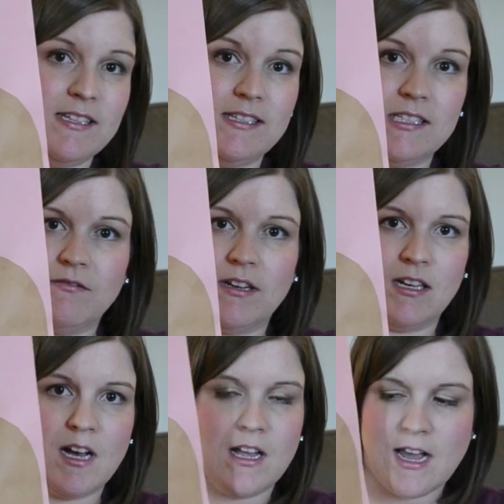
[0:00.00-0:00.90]
easy one to
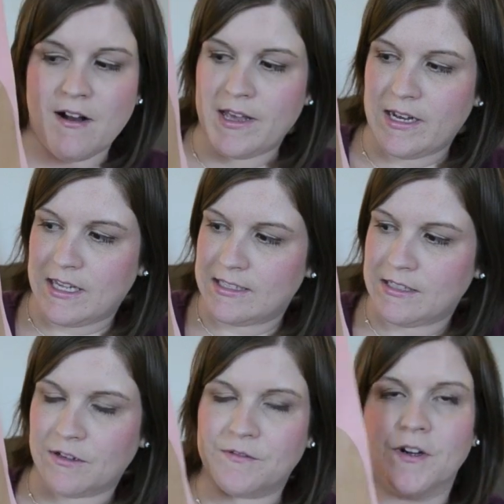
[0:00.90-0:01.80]
cut out and an easy
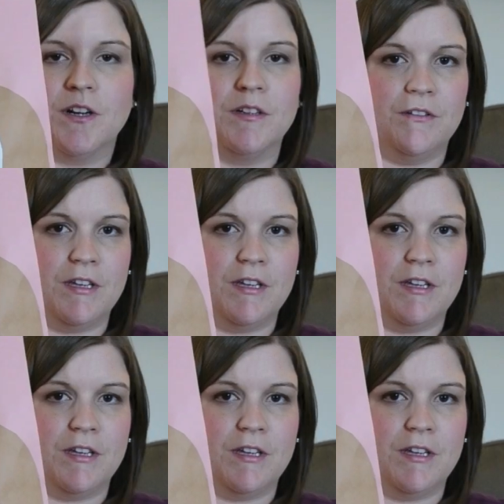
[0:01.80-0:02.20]
one for her to glue